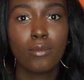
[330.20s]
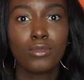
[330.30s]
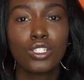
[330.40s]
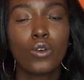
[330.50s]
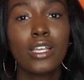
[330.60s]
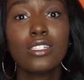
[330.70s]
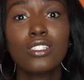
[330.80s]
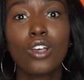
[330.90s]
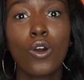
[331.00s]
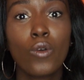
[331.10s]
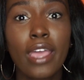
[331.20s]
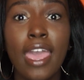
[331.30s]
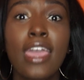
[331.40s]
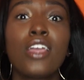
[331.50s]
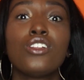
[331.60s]
So it's
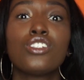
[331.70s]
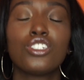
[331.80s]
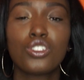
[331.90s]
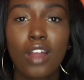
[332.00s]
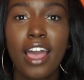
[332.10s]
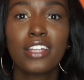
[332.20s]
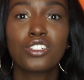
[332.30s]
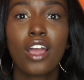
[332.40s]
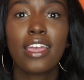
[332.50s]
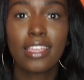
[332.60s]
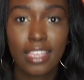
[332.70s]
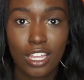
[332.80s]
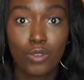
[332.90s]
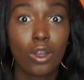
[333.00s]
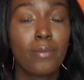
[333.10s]
okay to try
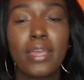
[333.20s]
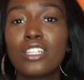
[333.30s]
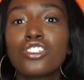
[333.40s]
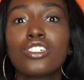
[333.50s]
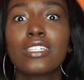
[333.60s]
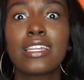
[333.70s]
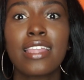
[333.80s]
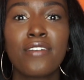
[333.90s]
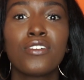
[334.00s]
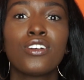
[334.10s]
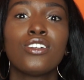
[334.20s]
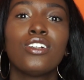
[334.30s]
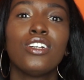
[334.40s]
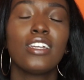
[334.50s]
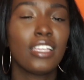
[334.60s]
again. You want to make sure to
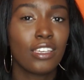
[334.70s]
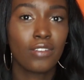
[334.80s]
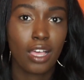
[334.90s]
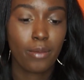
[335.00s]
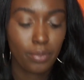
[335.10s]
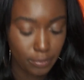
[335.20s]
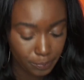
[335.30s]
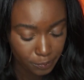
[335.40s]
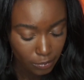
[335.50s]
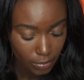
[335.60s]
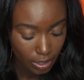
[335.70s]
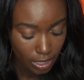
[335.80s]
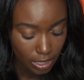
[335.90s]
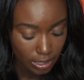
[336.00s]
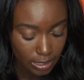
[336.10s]
never give up.
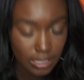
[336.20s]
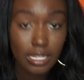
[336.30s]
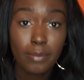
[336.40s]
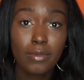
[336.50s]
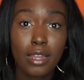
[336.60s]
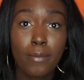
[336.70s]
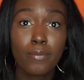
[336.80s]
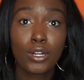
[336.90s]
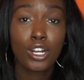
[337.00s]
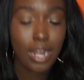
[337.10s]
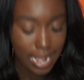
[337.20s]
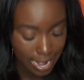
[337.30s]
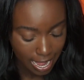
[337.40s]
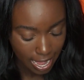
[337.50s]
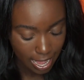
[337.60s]
Tip number
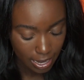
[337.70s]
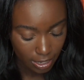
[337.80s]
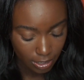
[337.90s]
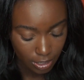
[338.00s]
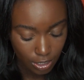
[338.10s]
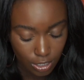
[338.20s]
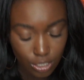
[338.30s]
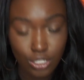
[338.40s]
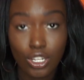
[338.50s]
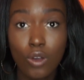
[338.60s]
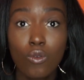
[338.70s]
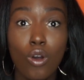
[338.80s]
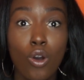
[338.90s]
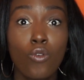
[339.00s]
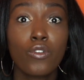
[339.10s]
9, don't
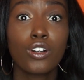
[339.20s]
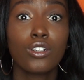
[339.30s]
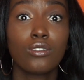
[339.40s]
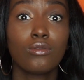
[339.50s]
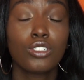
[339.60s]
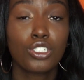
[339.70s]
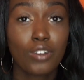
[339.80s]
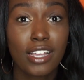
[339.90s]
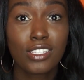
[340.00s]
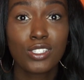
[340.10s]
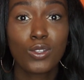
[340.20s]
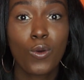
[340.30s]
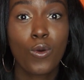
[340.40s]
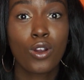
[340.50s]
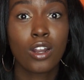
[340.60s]
over stress
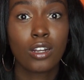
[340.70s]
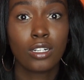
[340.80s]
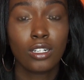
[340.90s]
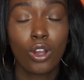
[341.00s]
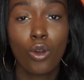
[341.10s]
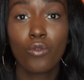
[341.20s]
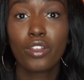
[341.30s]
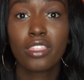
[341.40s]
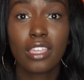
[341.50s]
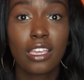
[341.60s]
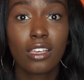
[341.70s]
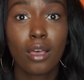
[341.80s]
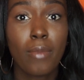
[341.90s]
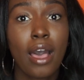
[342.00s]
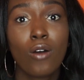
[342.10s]
or overthink
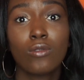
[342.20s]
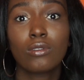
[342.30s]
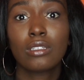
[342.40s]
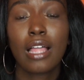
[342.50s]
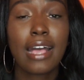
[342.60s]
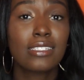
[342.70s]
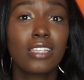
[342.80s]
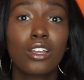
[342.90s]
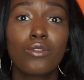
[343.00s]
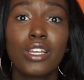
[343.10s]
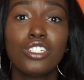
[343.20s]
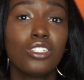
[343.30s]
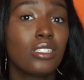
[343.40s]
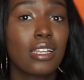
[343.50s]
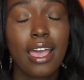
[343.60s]
about class
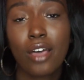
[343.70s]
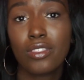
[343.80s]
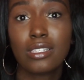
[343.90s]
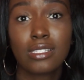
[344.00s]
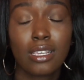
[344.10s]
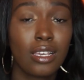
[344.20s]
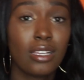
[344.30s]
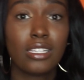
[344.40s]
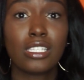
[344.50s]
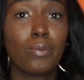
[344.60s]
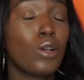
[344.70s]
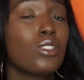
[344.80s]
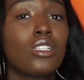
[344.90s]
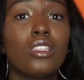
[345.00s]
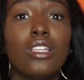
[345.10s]
decorations and how this is
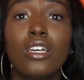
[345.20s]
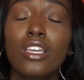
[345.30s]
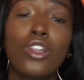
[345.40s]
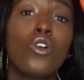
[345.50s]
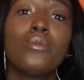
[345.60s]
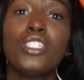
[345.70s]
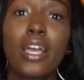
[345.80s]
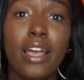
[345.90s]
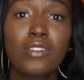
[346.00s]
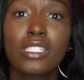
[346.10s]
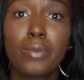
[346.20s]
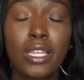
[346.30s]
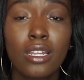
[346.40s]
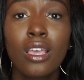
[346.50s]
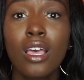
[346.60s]
supposed to look, and OMG, I have to
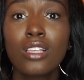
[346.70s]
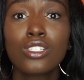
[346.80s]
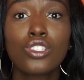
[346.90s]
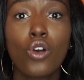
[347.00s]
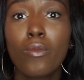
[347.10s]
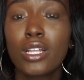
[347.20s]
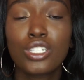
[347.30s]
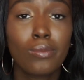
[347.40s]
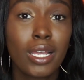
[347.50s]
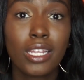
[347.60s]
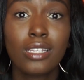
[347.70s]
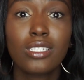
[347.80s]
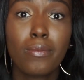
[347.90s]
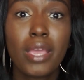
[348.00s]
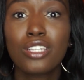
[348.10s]
spend so much money
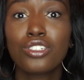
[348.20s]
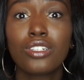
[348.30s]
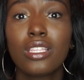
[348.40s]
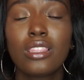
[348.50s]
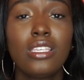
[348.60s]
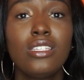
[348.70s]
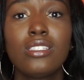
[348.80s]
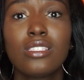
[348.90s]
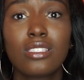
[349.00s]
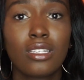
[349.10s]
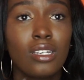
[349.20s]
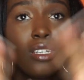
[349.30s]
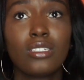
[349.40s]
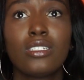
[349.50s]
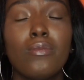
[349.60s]
to make sure that
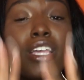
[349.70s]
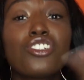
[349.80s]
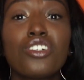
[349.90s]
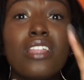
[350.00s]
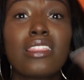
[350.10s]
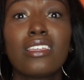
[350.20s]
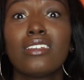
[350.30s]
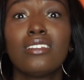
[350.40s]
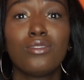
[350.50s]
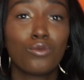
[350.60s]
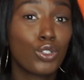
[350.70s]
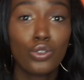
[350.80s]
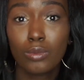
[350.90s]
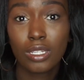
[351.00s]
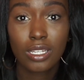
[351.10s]
the
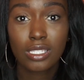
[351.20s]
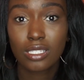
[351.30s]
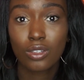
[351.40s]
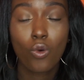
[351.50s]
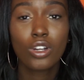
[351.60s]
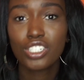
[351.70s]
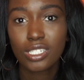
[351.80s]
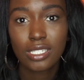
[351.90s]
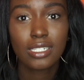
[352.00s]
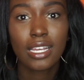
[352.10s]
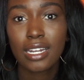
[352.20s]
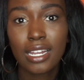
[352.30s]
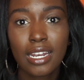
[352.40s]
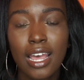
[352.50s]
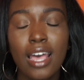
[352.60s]
room looks gorgeous and da
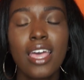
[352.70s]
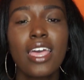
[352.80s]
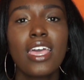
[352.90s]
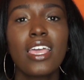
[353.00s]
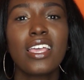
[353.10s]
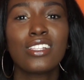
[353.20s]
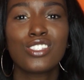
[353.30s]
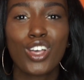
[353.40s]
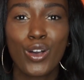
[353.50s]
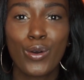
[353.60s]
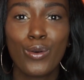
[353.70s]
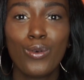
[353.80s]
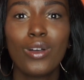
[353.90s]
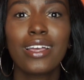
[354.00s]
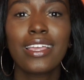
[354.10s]
da da da. It's
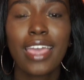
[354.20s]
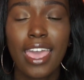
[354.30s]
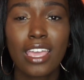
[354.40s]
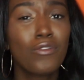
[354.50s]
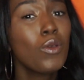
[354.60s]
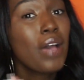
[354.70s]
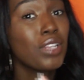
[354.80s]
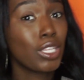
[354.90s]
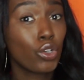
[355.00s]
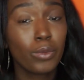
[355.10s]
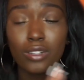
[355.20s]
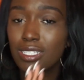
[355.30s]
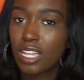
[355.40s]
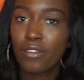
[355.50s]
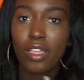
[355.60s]
okay. If you have a little bit of
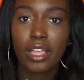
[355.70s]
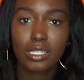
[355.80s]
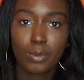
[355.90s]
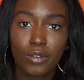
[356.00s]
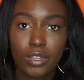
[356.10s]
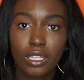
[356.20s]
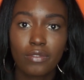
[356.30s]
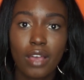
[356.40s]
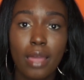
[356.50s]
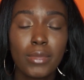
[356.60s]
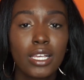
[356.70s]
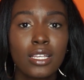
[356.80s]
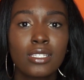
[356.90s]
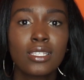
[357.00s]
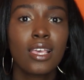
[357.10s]
stuff, that's perfectly fine,
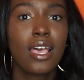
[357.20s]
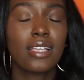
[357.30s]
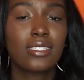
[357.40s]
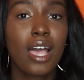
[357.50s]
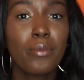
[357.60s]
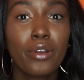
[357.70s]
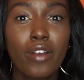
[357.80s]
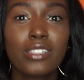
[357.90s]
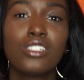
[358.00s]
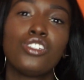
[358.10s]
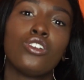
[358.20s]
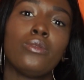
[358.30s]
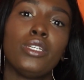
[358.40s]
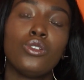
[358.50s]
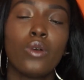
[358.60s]
because as time progresses, you'll
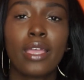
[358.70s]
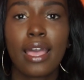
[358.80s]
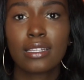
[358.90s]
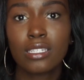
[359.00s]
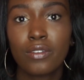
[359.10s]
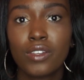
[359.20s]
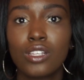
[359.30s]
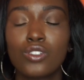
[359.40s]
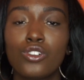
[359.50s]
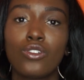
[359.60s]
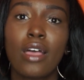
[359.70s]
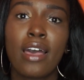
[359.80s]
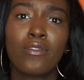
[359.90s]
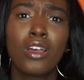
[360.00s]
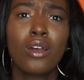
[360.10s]
be doing activities, or you'll
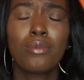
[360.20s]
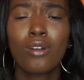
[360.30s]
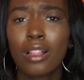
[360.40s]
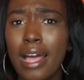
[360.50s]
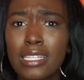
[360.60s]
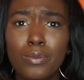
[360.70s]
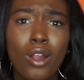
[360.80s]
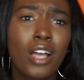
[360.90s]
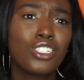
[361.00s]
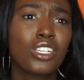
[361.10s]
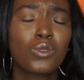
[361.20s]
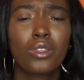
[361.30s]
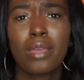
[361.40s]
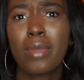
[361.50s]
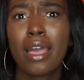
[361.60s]
have class projects where
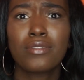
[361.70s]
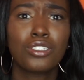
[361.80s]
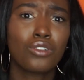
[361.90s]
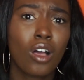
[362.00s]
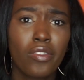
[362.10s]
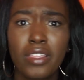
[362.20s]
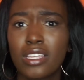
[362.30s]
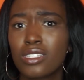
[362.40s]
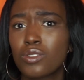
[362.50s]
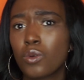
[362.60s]
they may have to draw this